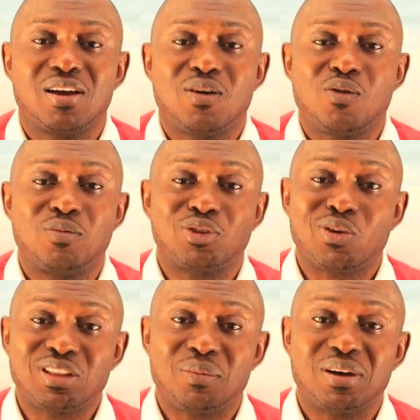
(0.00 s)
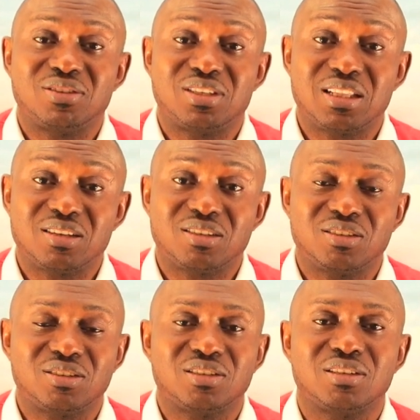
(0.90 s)
we'll be talking about
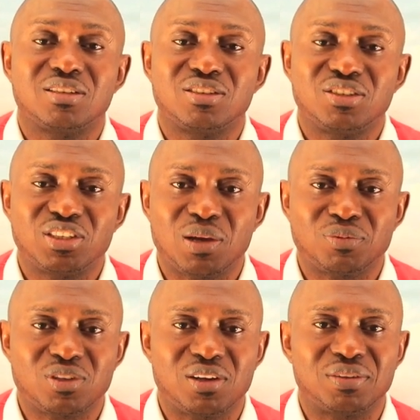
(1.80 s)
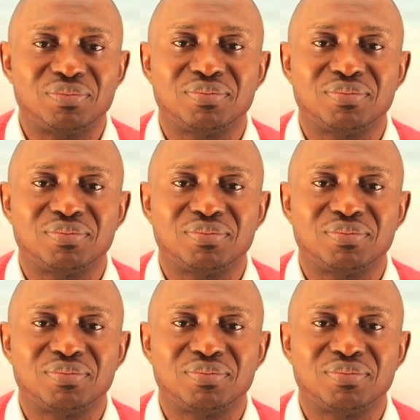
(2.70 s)
Genesis chapter